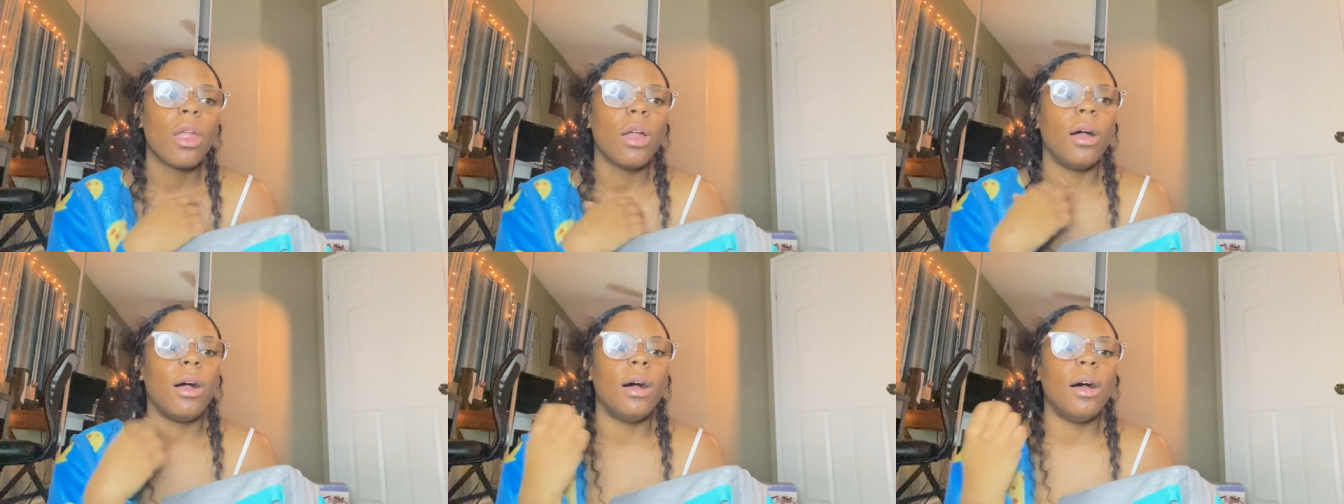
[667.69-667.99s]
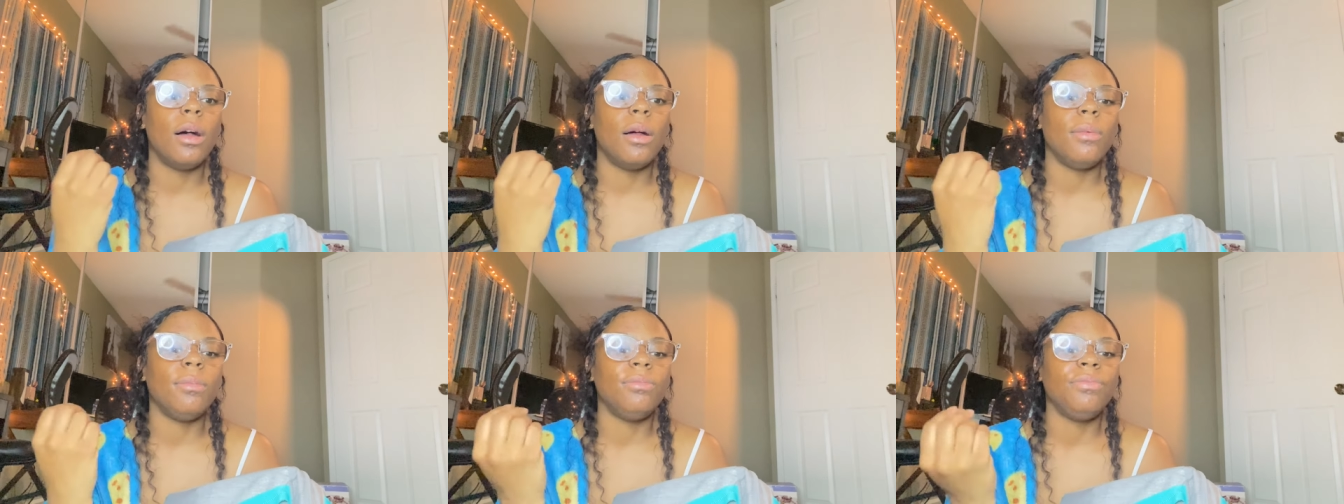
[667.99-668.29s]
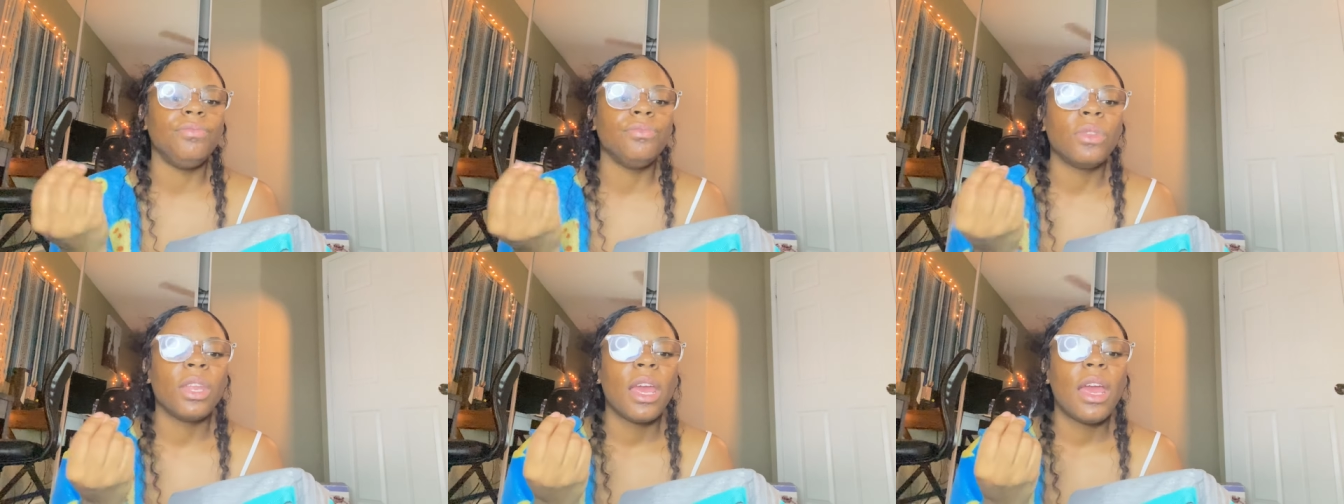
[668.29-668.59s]

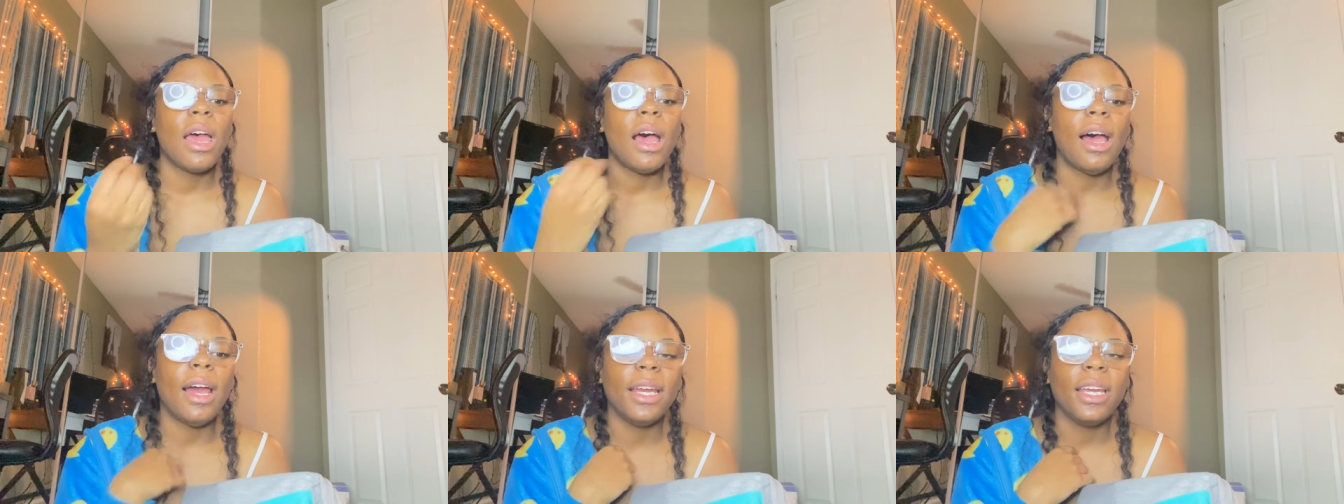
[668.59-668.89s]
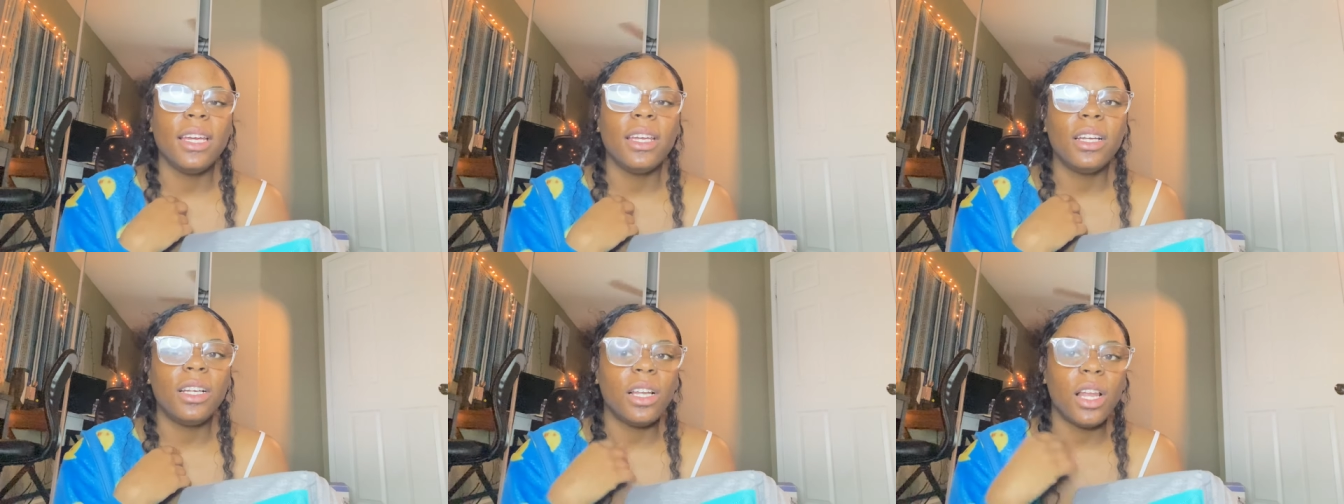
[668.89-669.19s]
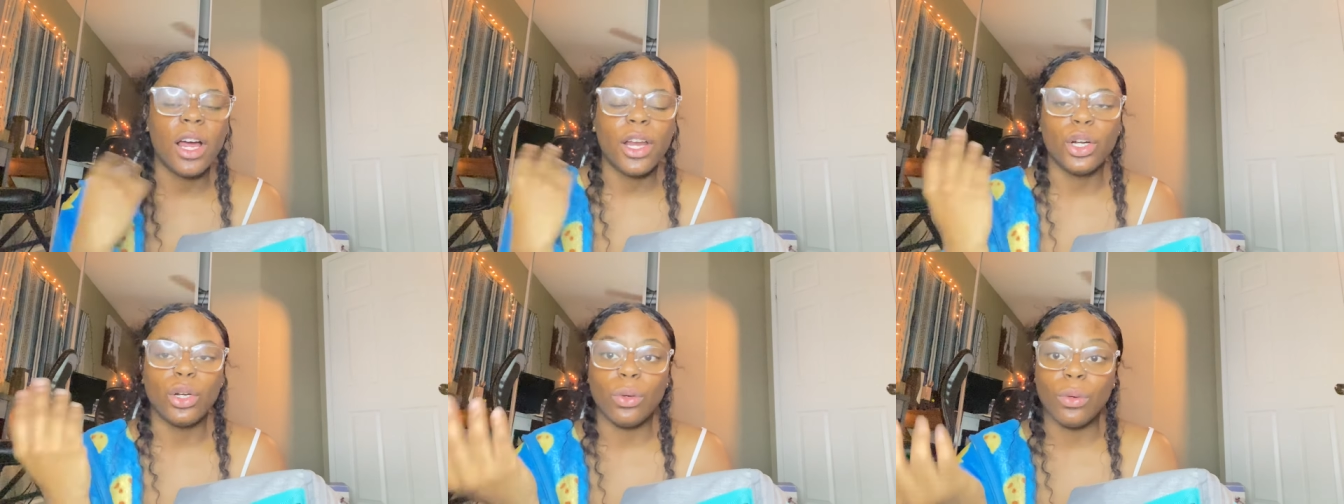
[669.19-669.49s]
I eat a
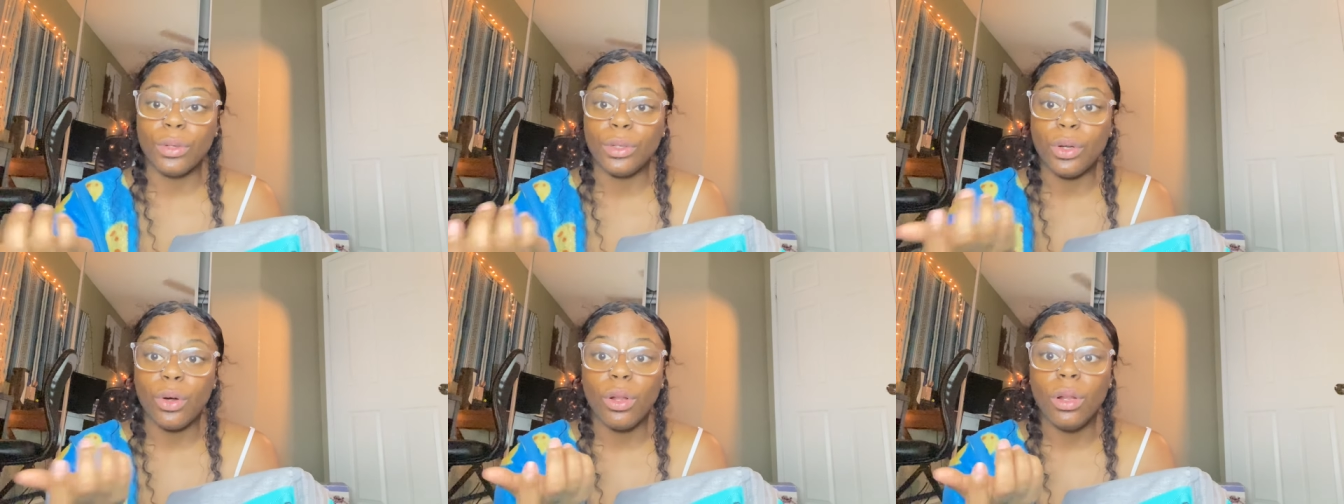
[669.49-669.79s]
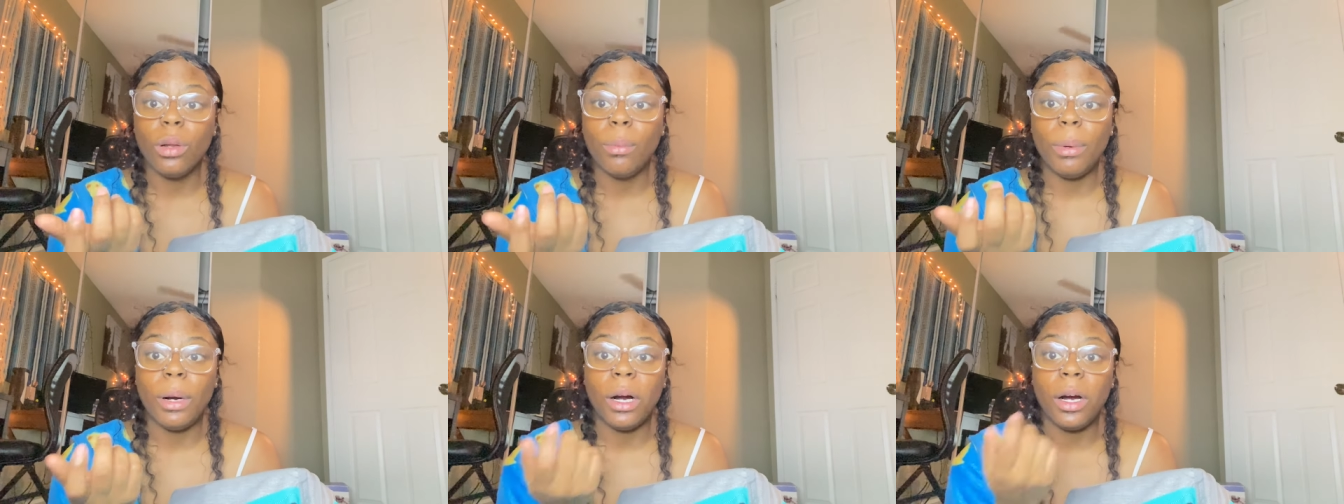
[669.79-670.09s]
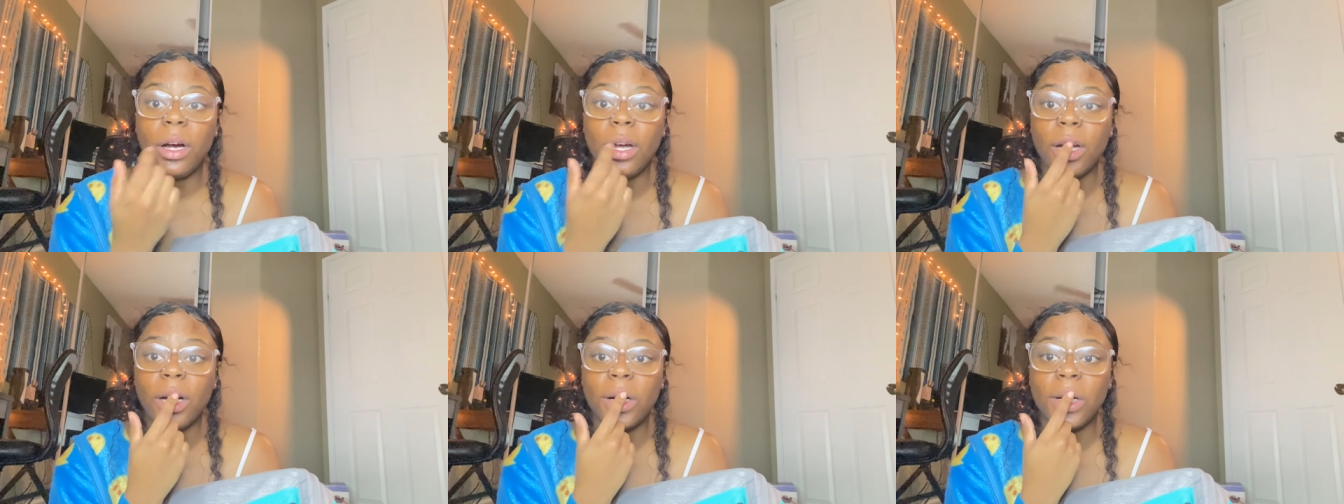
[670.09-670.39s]
lot of granola
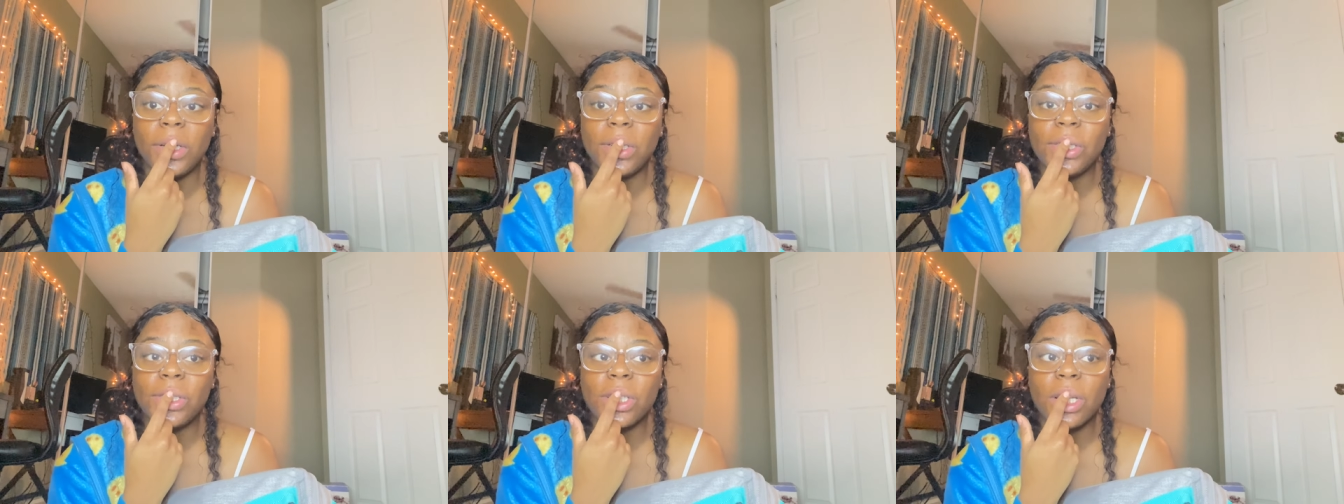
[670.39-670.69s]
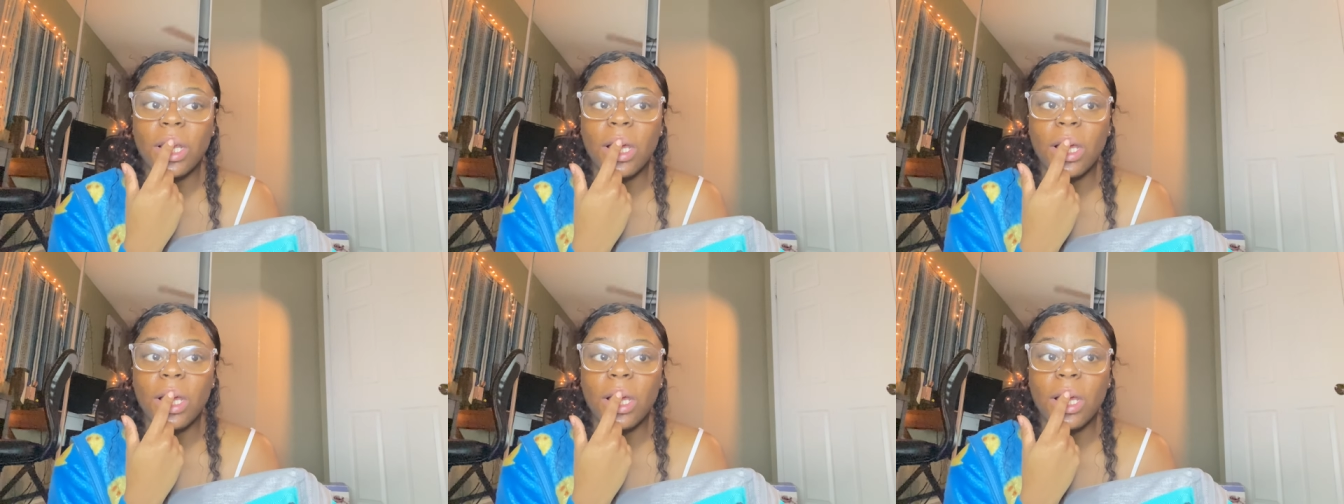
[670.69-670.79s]
bars.